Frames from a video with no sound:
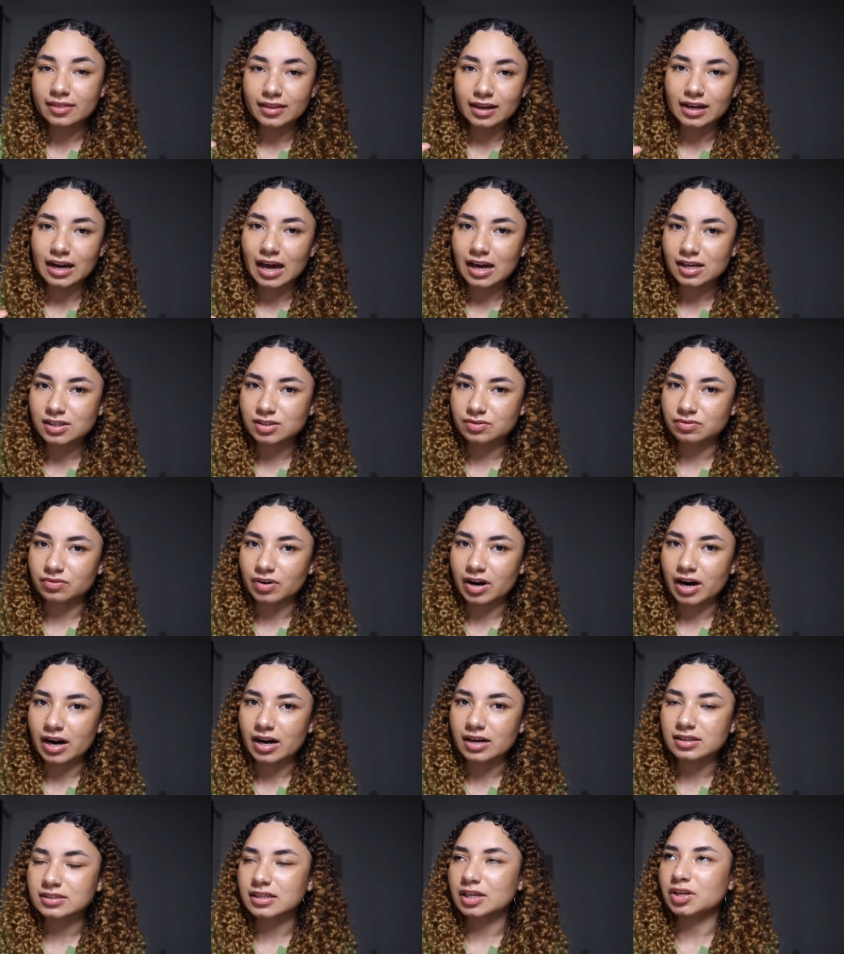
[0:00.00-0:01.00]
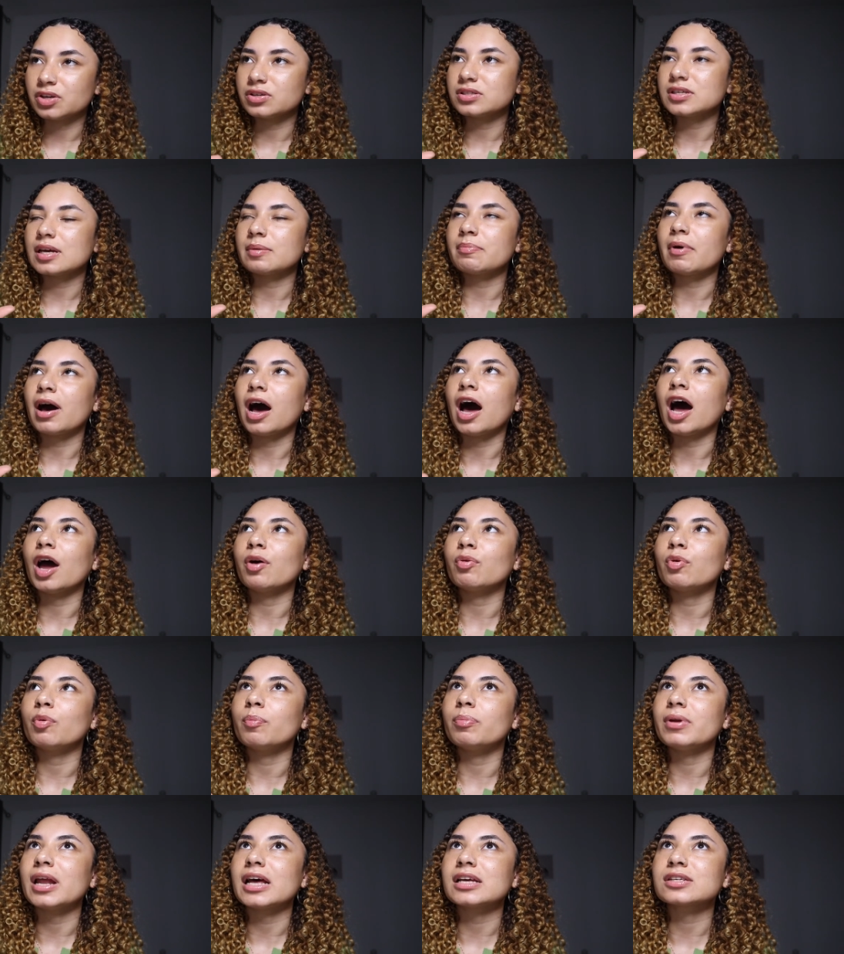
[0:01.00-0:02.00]
the last verse, and you say, But I
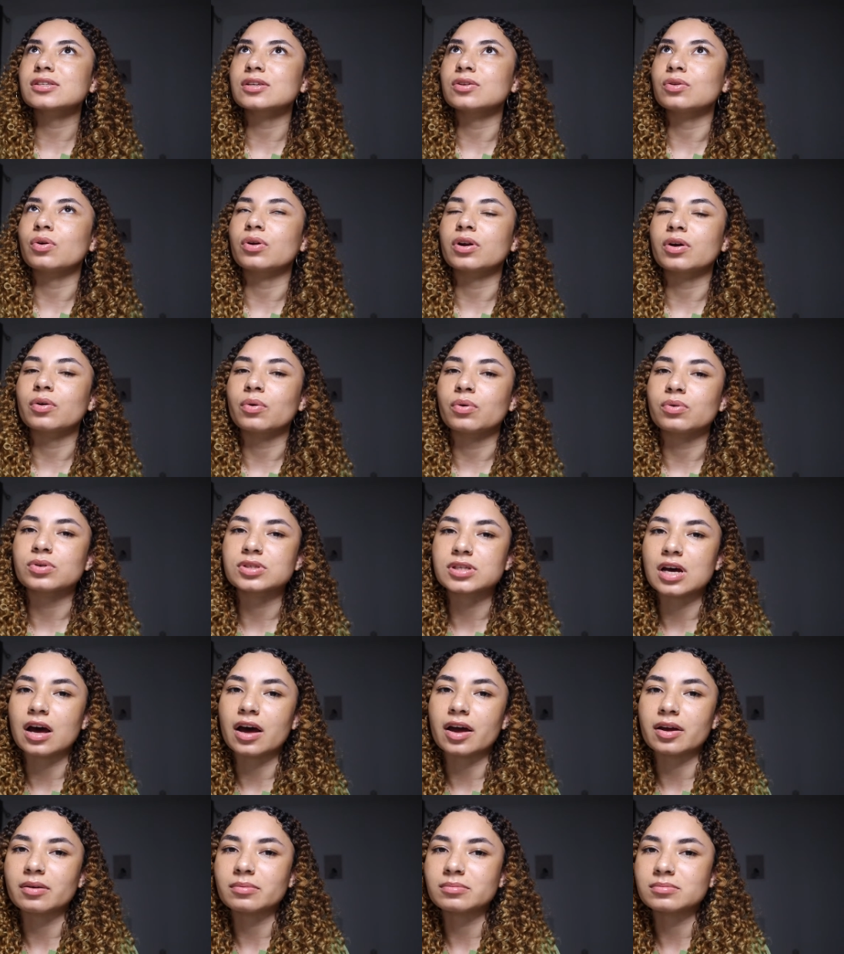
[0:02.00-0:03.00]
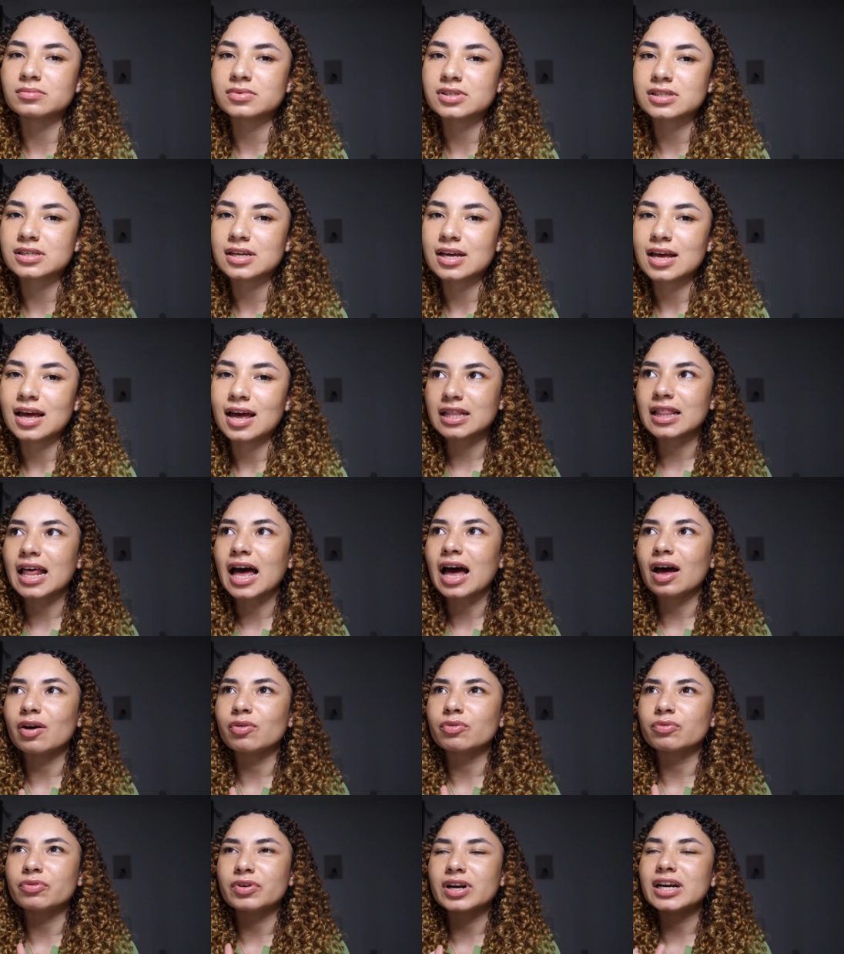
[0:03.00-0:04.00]
will bless the Lord at all times. And
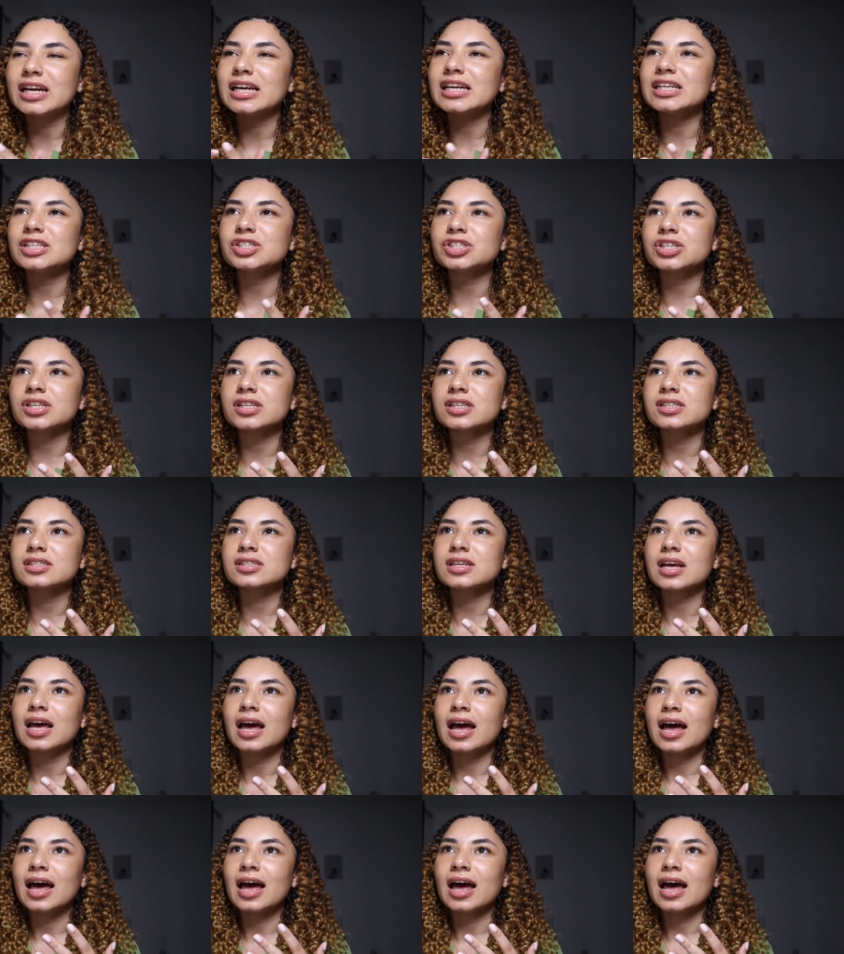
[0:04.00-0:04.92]
that really just